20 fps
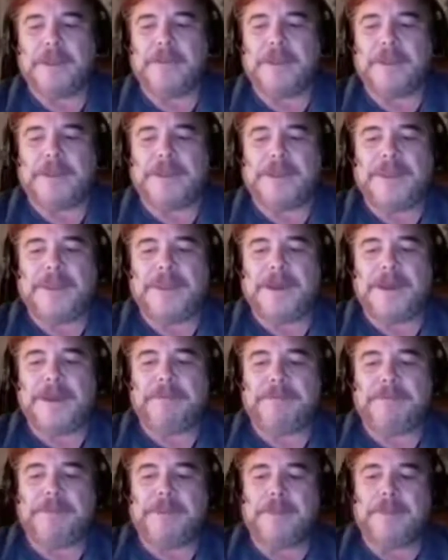But
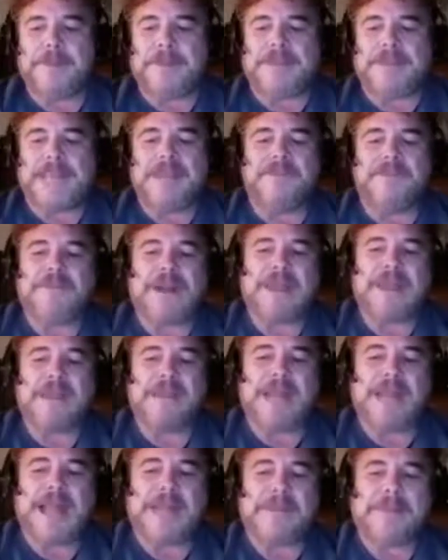then finally
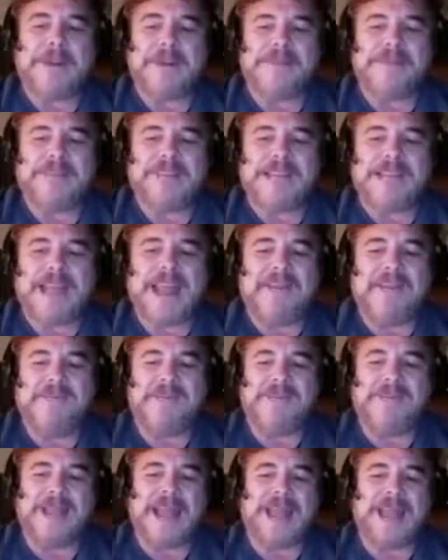what happened is that
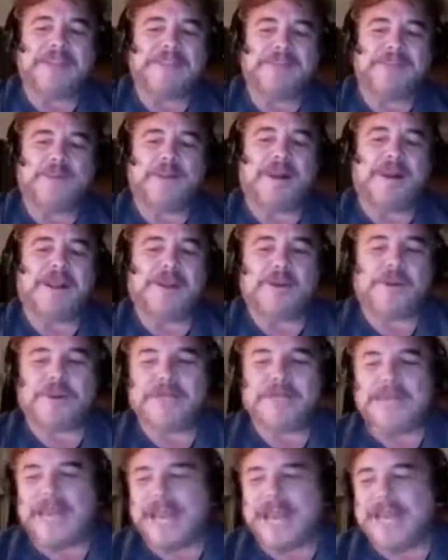after that, somewhere around the
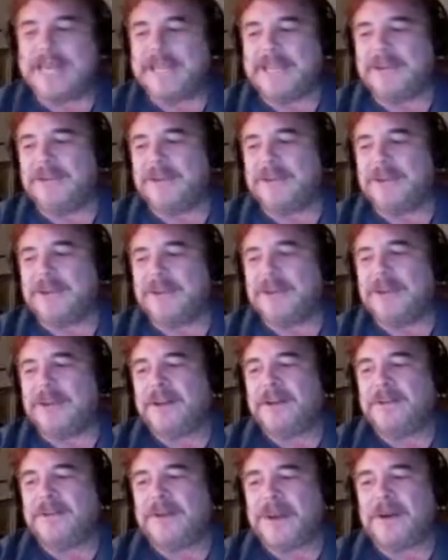early 90s,
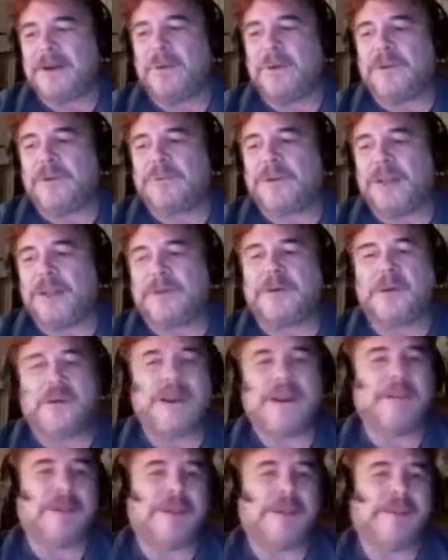there was another
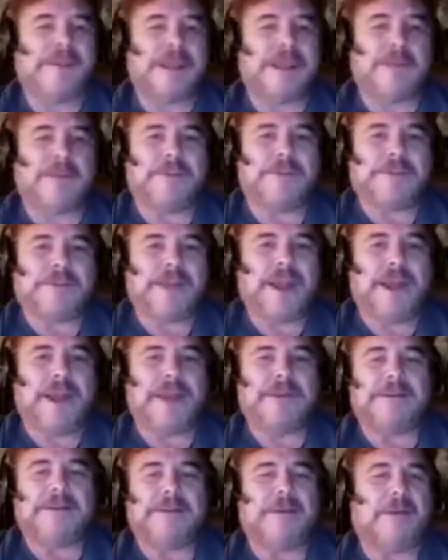agreement that was
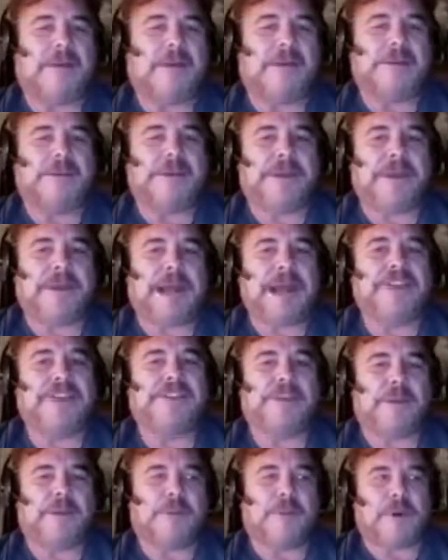signed called the
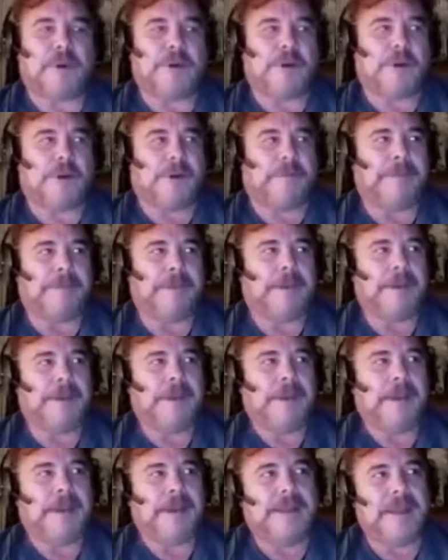Isomer Protocol.
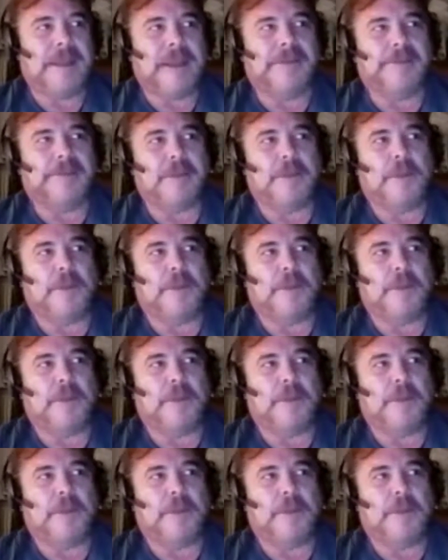And the Isomer